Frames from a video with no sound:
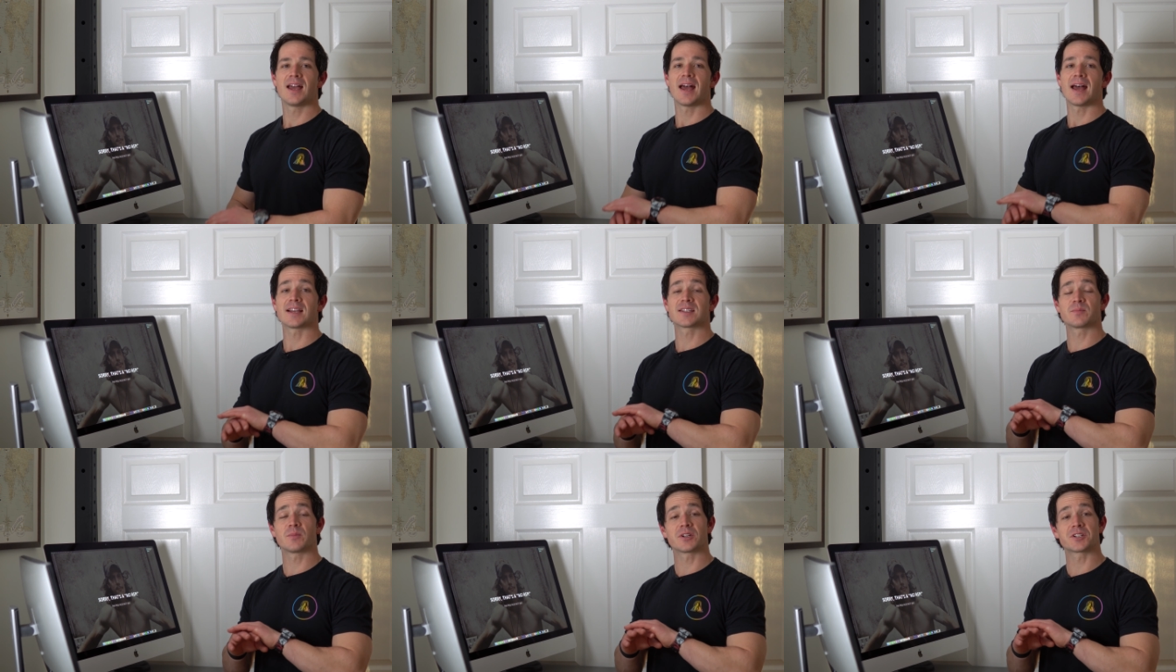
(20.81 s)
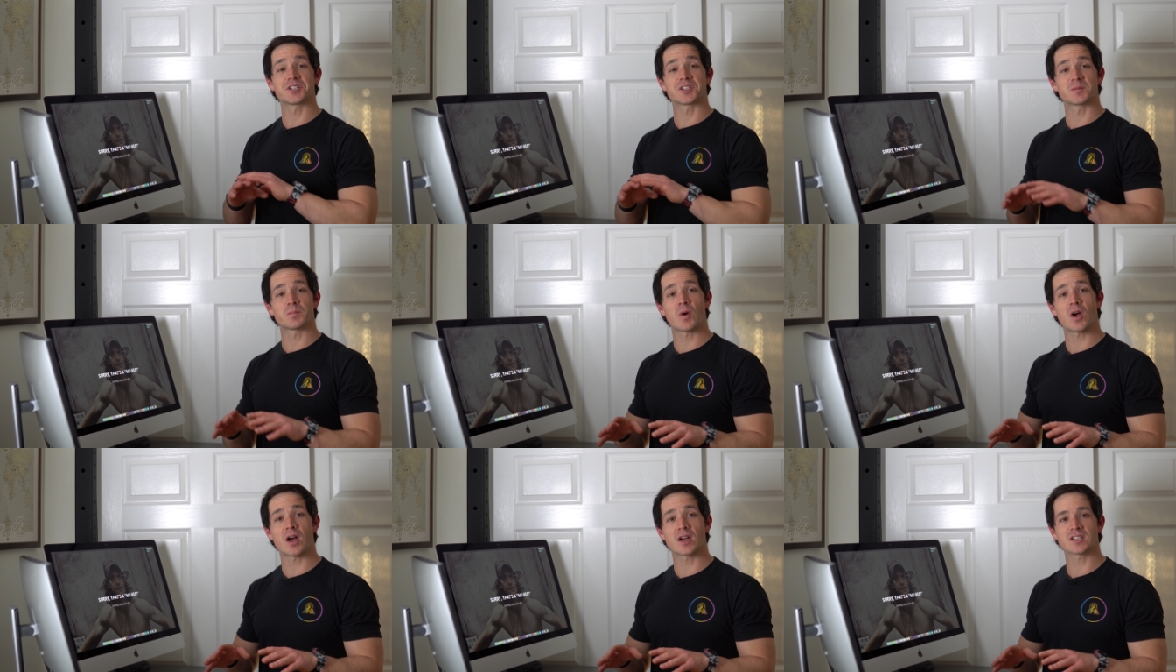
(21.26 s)
as much as
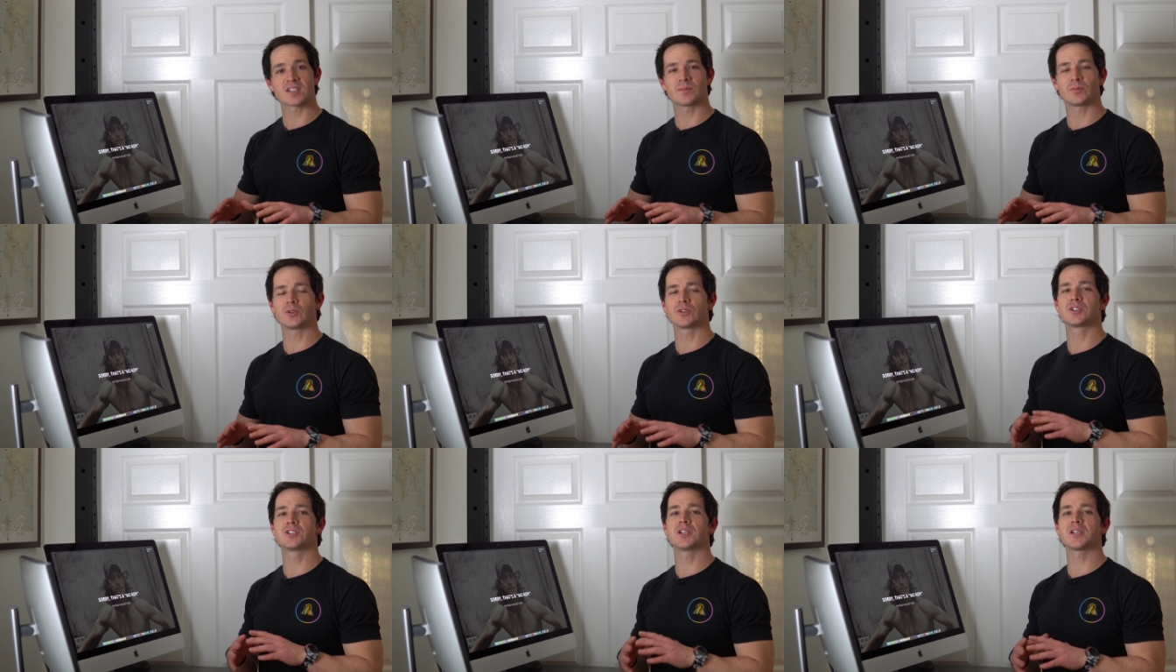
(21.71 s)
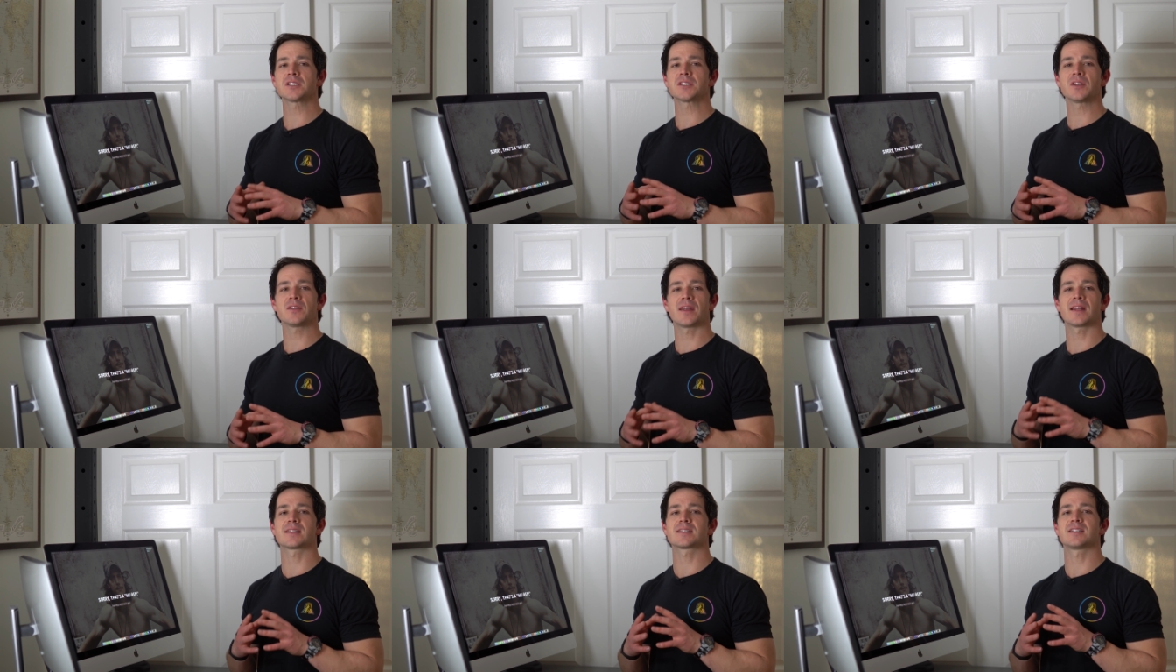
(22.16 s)
possible, just
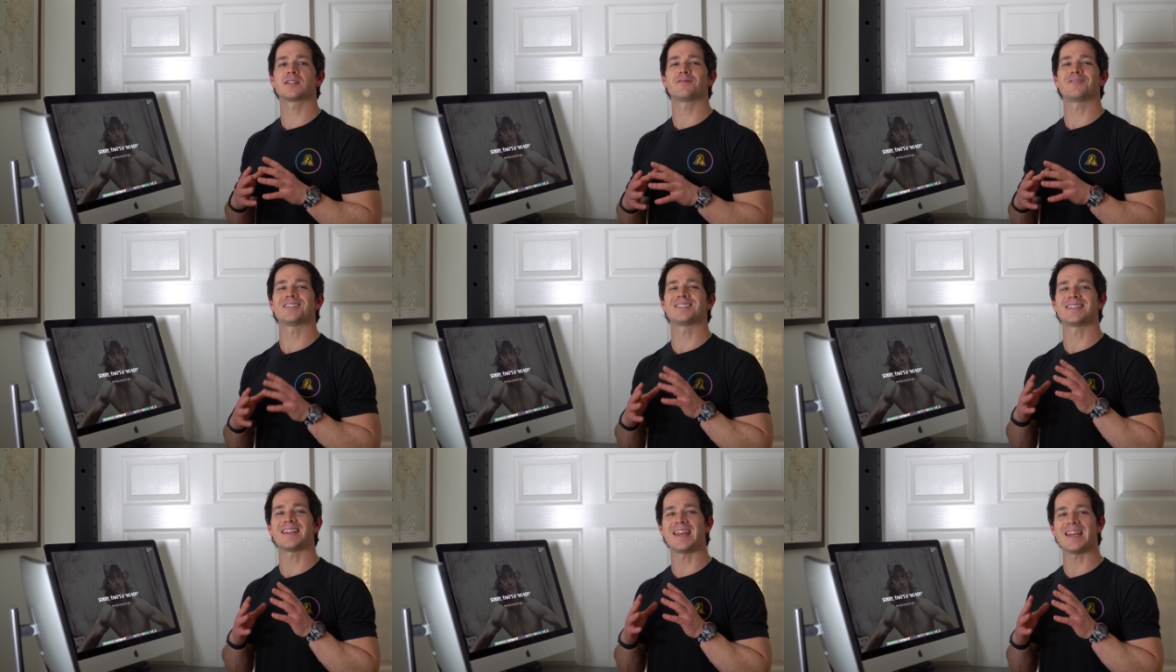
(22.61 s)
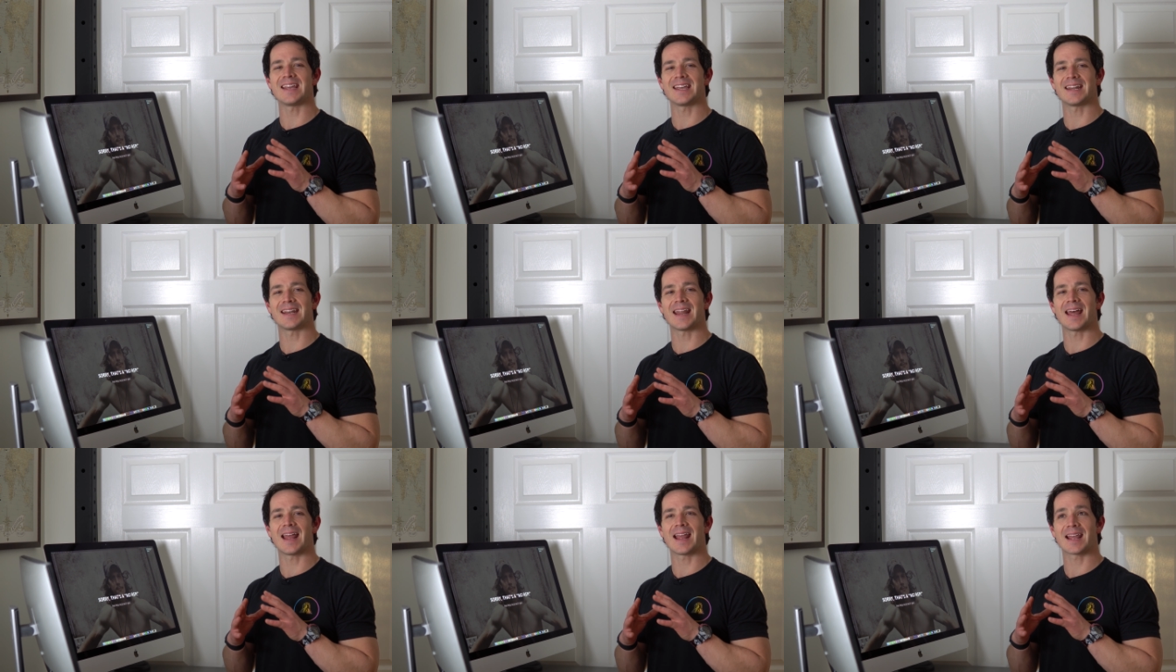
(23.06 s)
so that stuff is
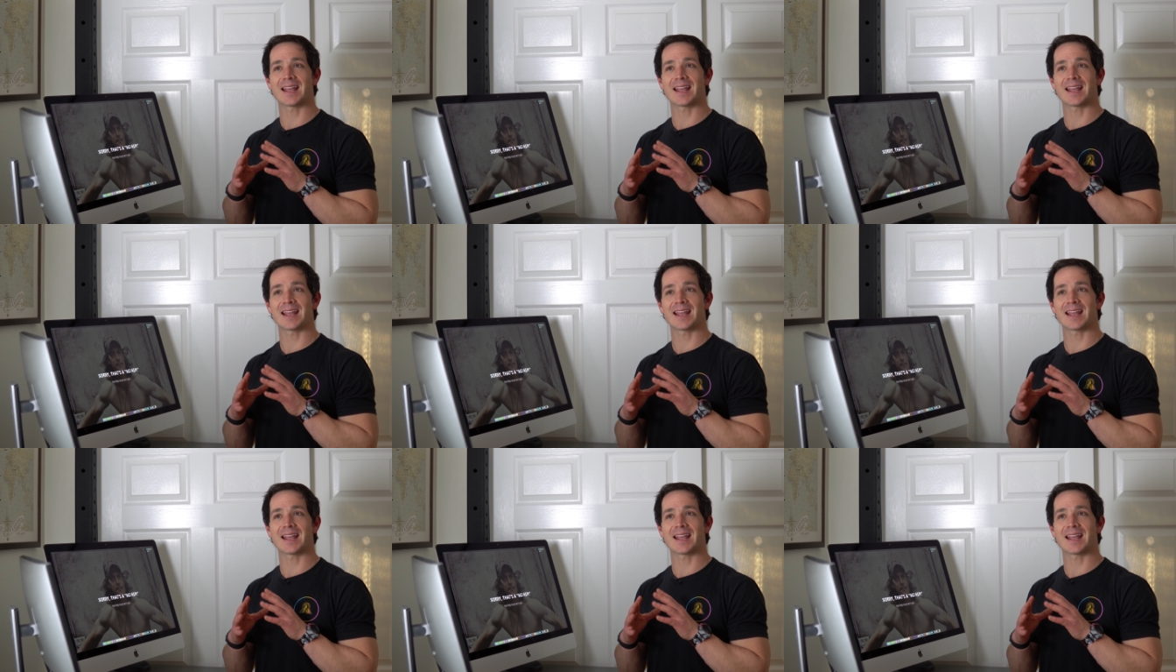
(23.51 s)
taken